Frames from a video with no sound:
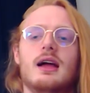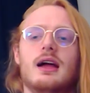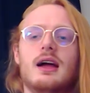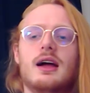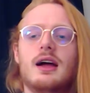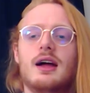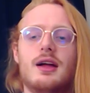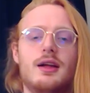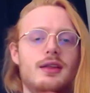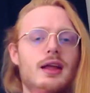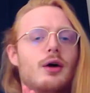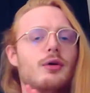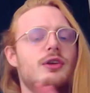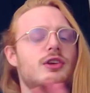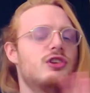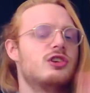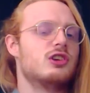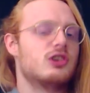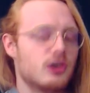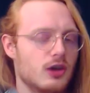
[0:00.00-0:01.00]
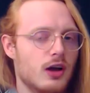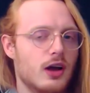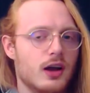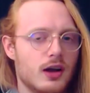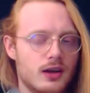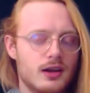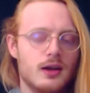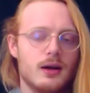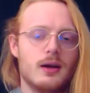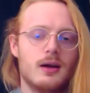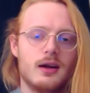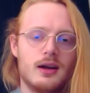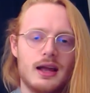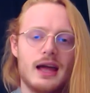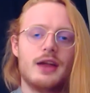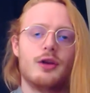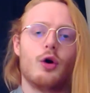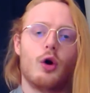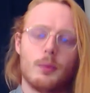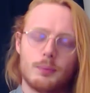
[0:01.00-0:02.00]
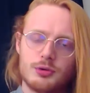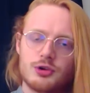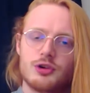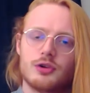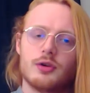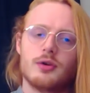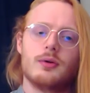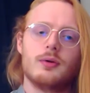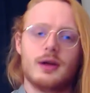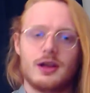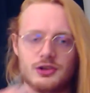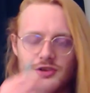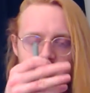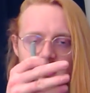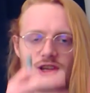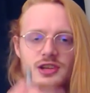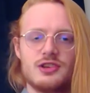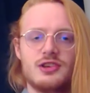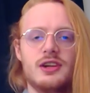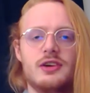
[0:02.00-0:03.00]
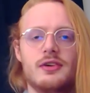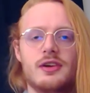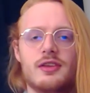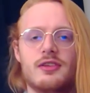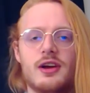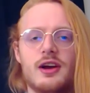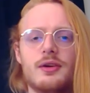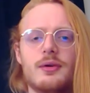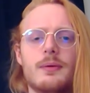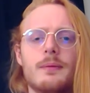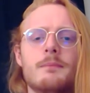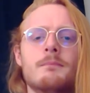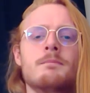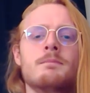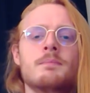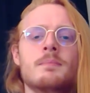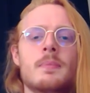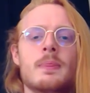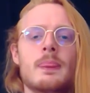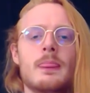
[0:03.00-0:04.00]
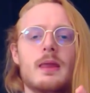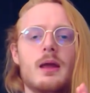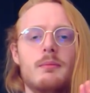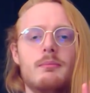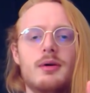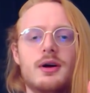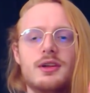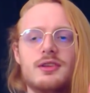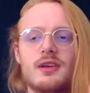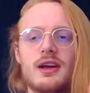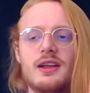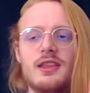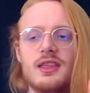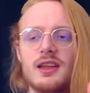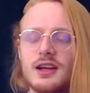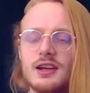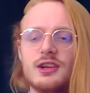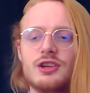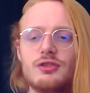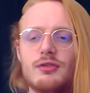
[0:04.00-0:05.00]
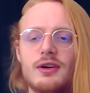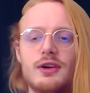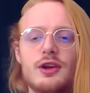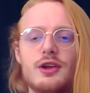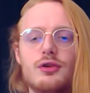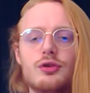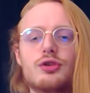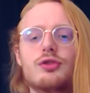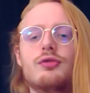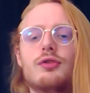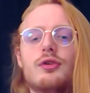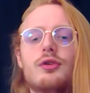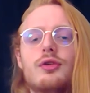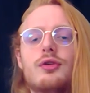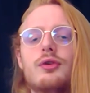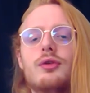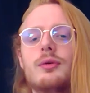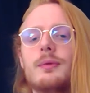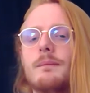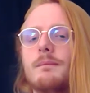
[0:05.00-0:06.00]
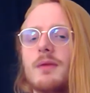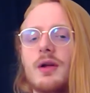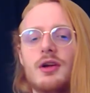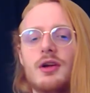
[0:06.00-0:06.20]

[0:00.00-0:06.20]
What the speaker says: Now, this is, again, optional, as it says here in the title, but I think it is a very useful